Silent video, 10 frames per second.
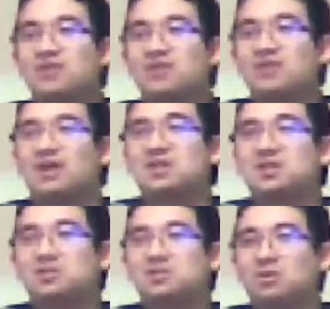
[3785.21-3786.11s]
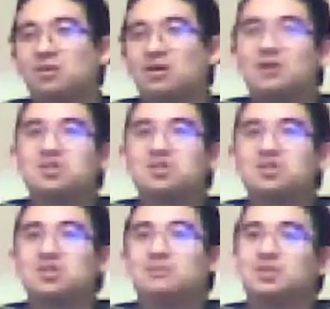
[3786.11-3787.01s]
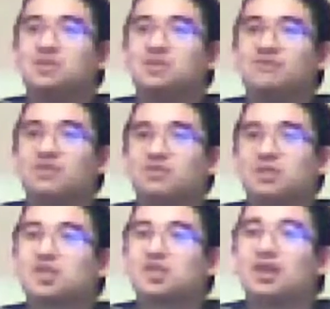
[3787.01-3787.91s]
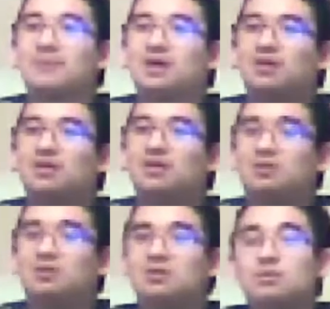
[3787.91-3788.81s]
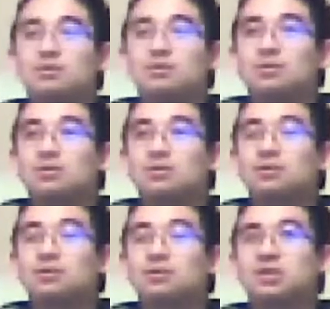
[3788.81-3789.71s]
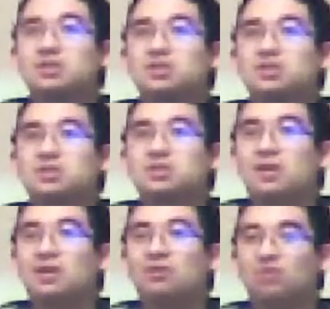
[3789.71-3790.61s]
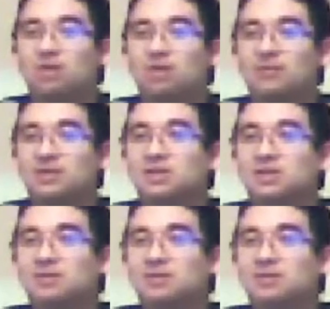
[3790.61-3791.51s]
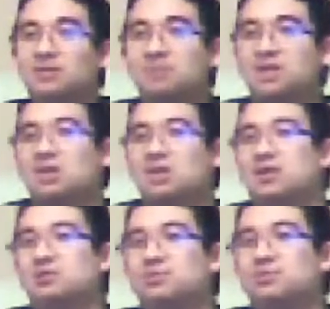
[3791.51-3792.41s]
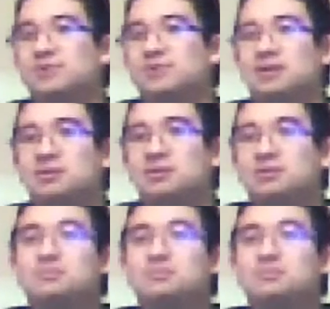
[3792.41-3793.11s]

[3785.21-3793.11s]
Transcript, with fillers: to see if they added an online system or something for this game now. Because I was, like, rumoured and speculated and all that.